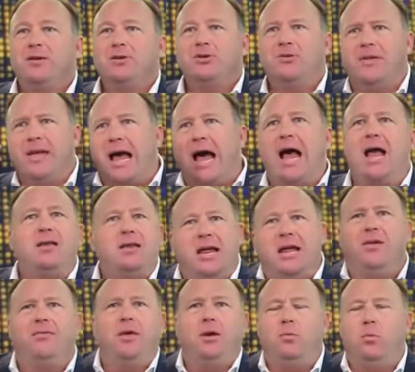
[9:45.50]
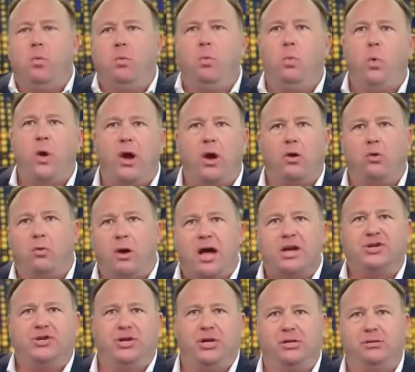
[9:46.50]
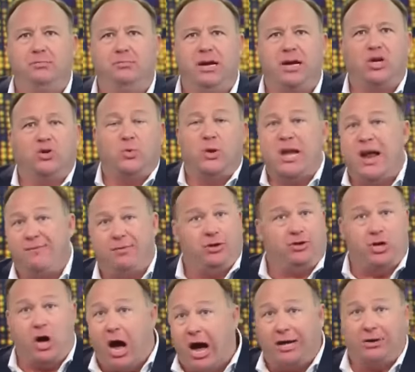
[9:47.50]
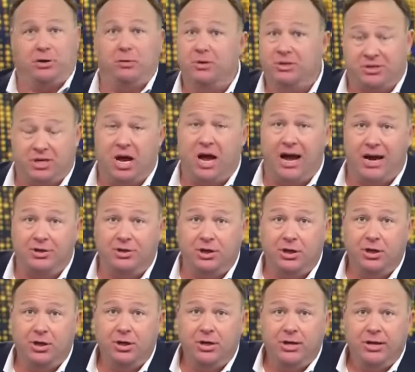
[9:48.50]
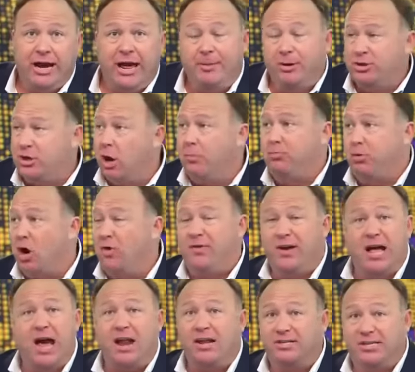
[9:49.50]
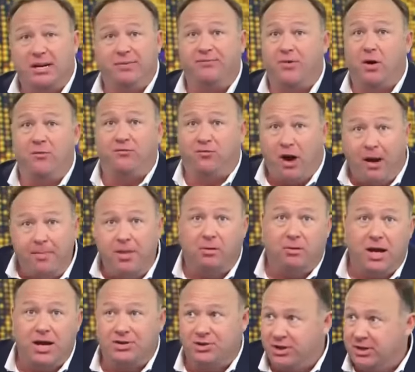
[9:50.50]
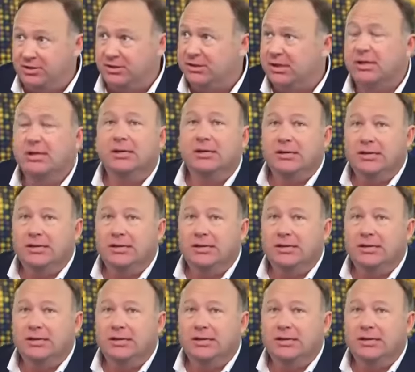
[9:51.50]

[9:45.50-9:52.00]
So the idea that we're Russian because we never talked to Assange and there's no proof he got his info from the Russians